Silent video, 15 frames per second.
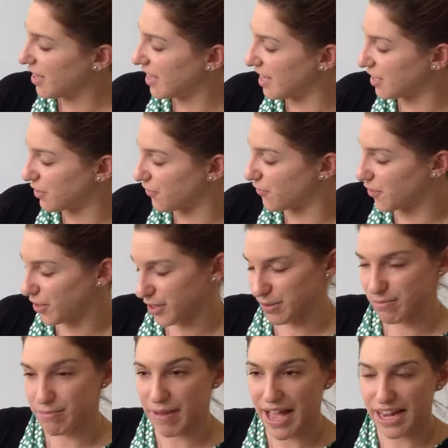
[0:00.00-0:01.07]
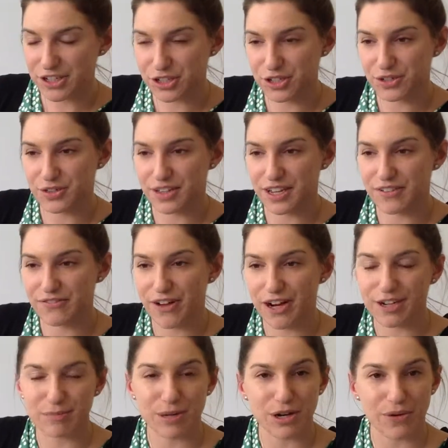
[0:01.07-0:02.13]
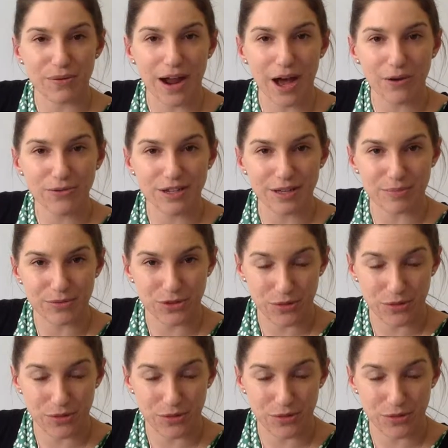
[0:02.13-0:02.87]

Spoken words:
His fur matches the environment around him,